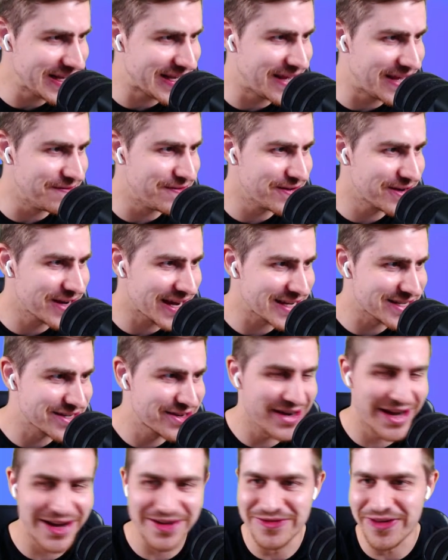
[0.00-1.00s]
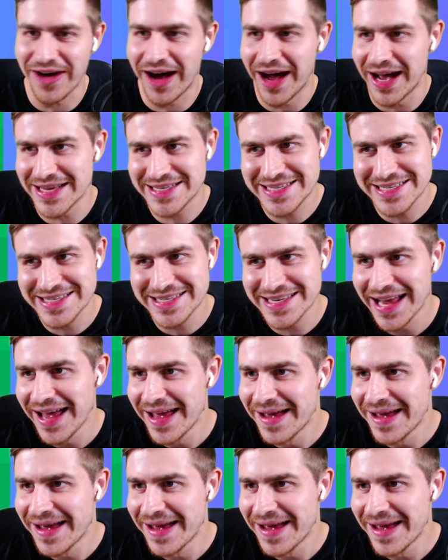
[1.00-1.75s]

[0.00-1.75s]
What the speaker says: give you guys good advice.